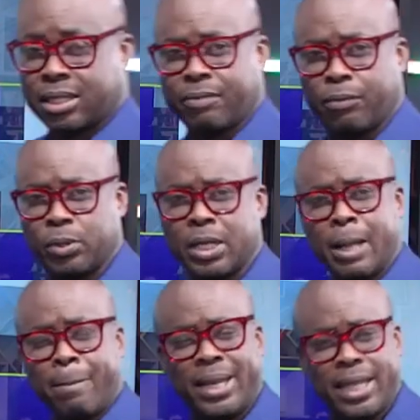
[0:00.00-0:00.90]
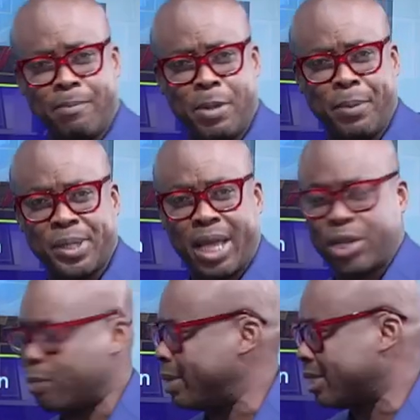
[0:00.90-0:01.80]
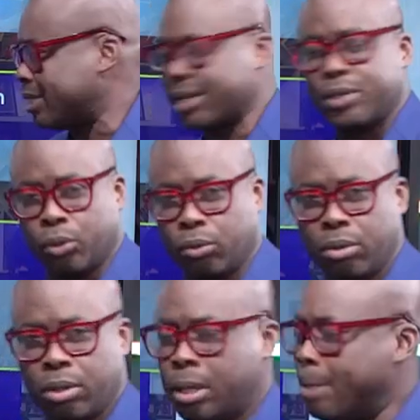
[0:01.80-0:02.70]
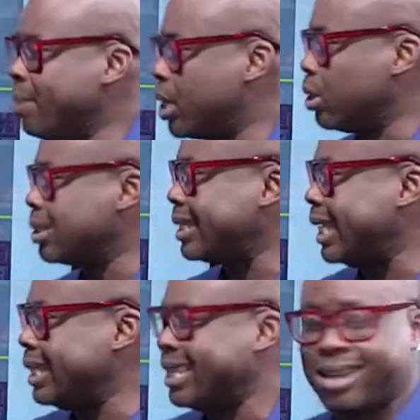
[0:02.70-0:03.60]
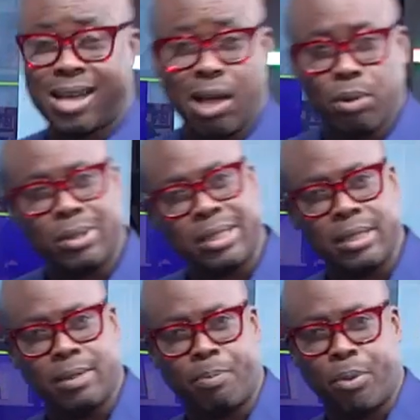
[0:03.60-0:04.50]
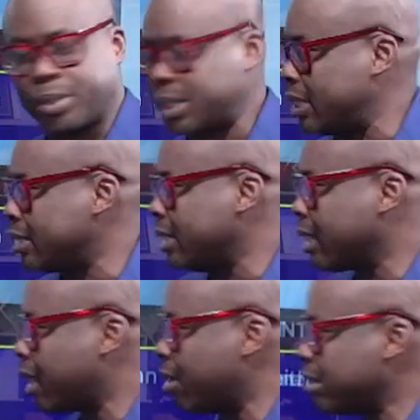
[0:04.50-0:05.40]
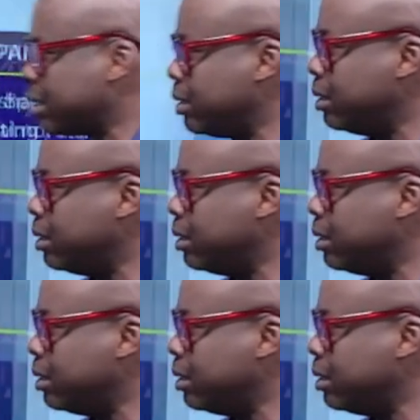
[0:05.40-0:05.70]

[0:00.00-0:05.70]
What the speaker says: vote. But the MPP's argument is that no, because in the counting process, in the counting